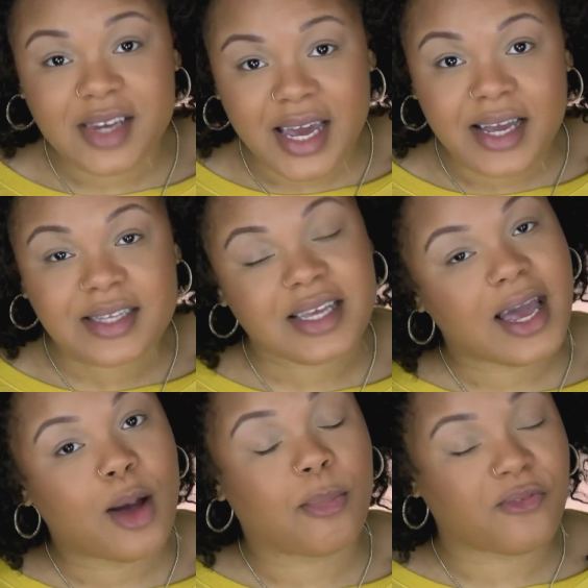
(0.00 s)
days
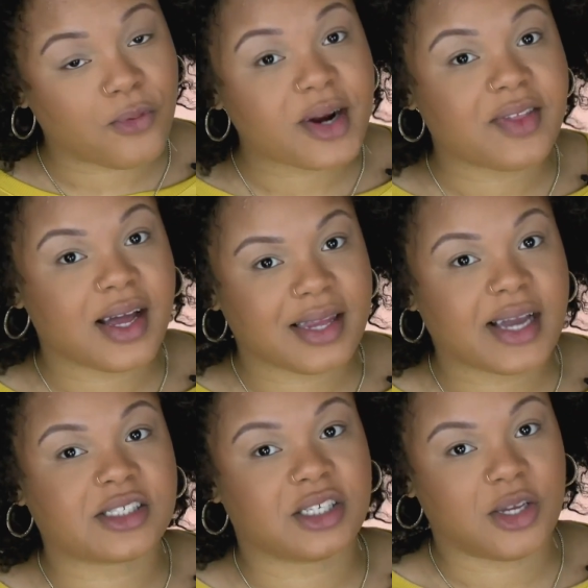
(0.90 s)
before the
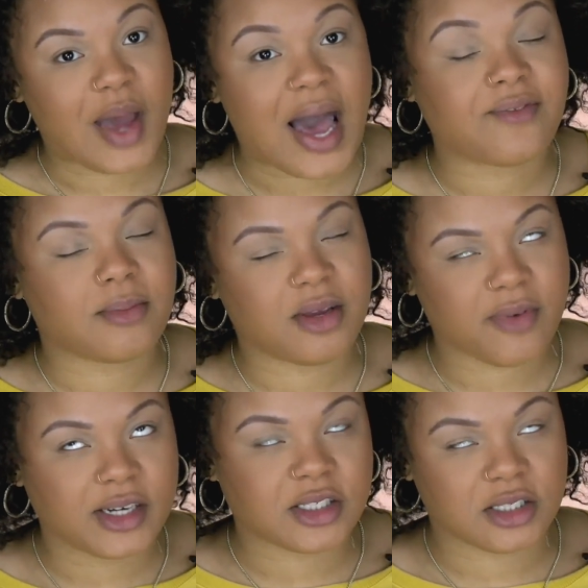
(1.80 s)
election, you have to be
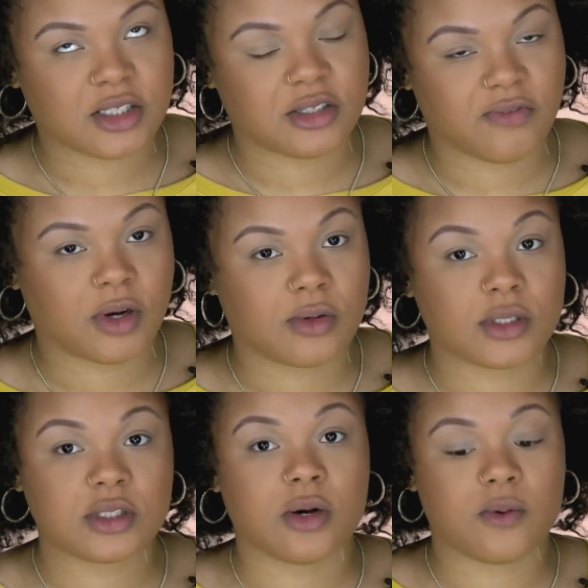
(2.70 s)
registered to vote.
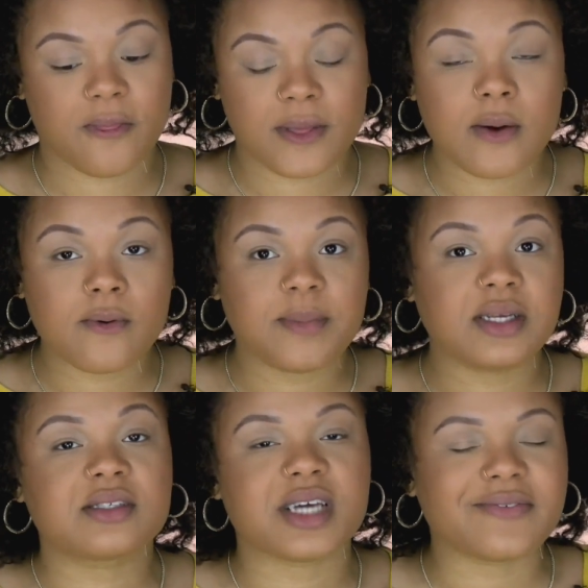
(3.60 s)
So there will be
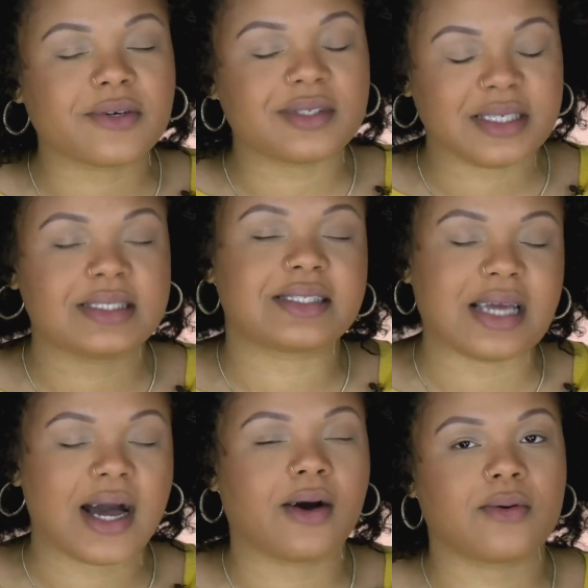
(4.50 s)
several links
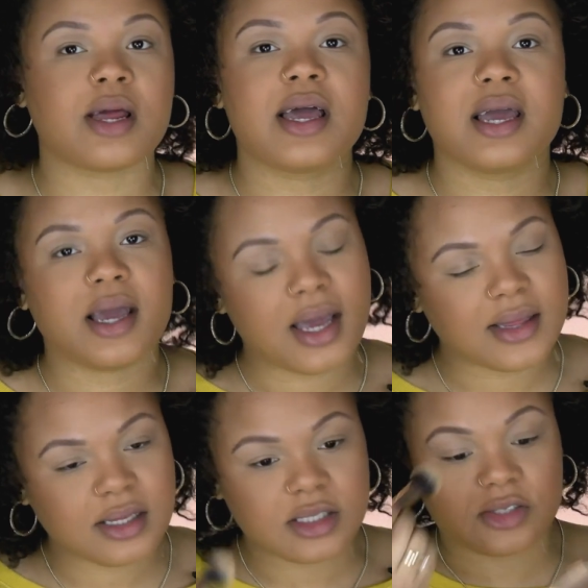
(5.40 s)
down
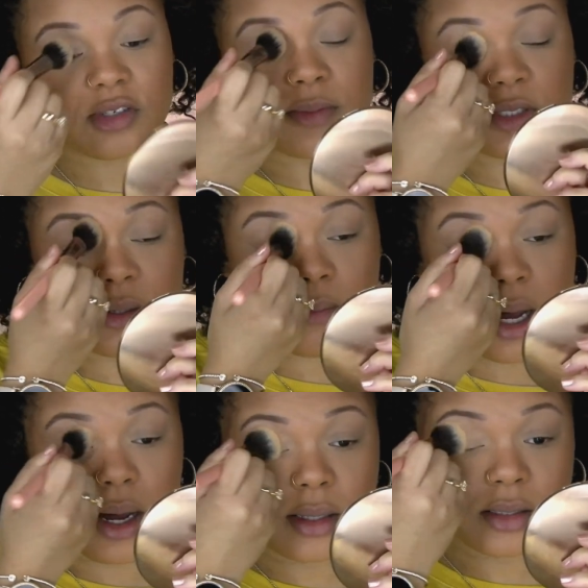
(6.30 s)
in the description
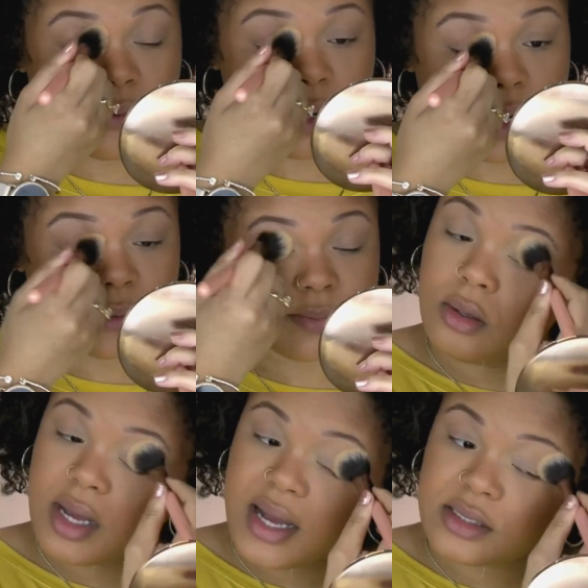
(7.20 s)
box for
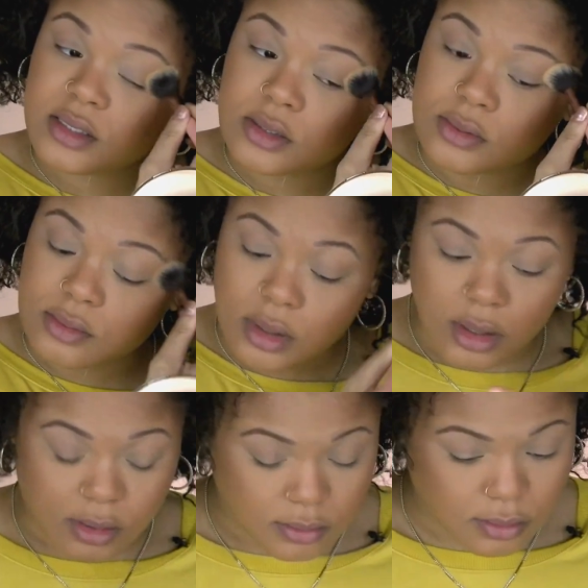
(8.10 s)
you guys to, you
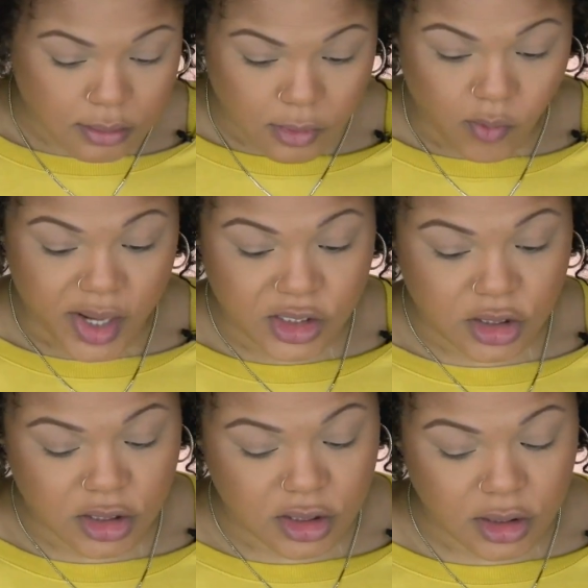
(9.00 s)
know,
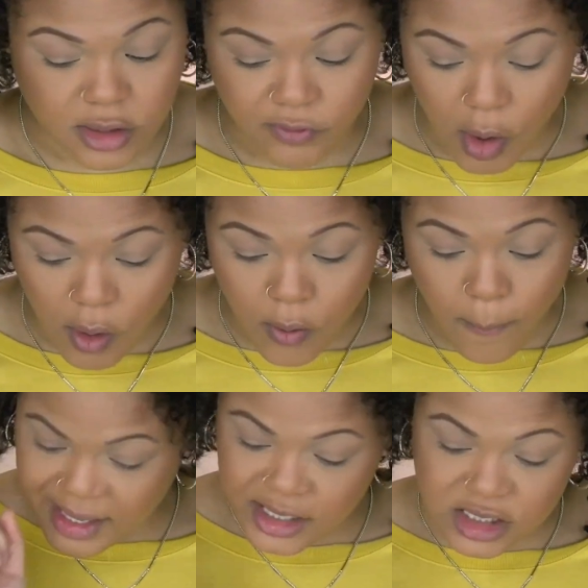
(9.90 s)
register to vote.
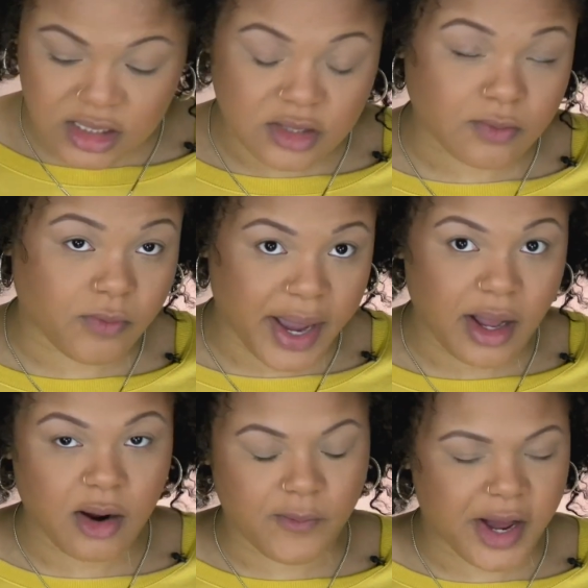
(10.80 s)
Election is right
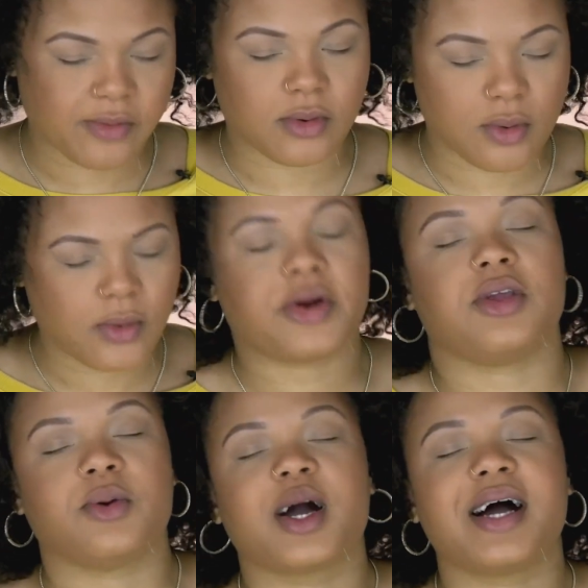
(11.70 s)
around the corner,
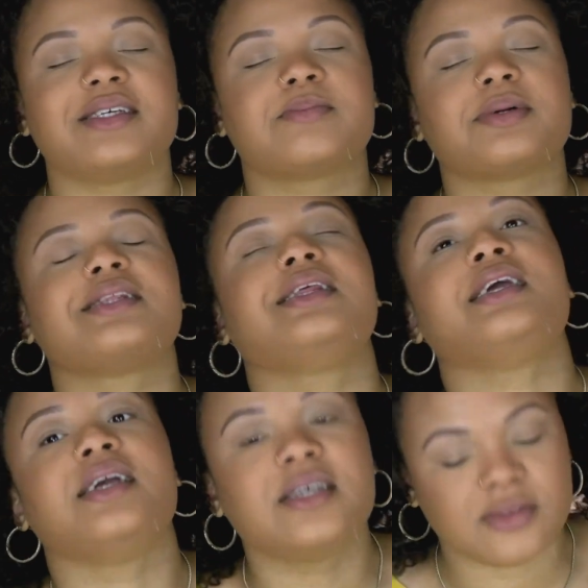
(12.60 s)
you guys.
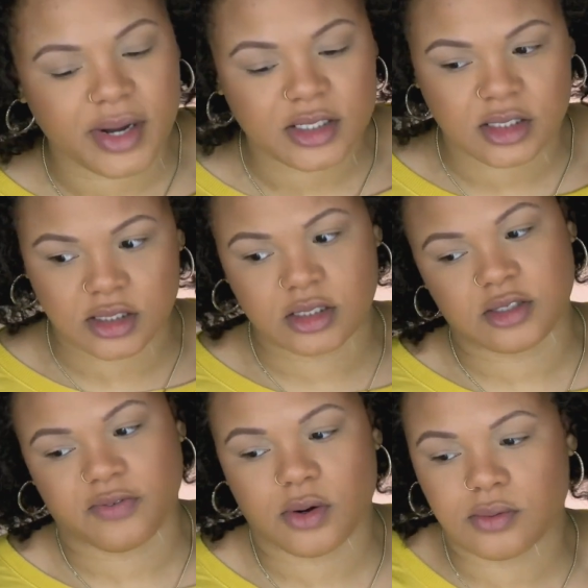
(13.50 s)
Please register to
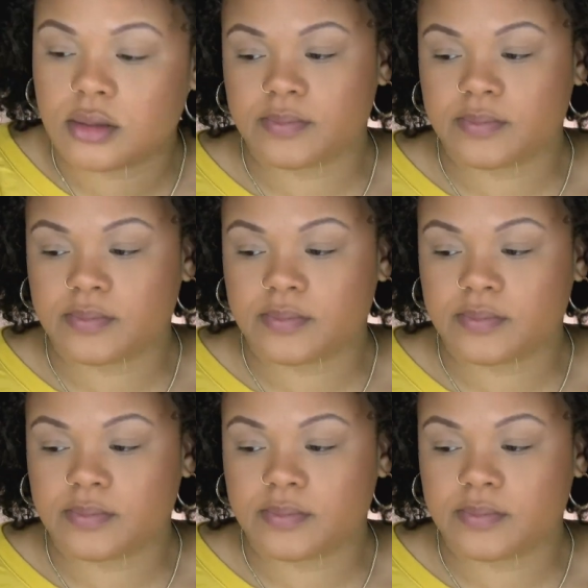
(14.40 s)
vote.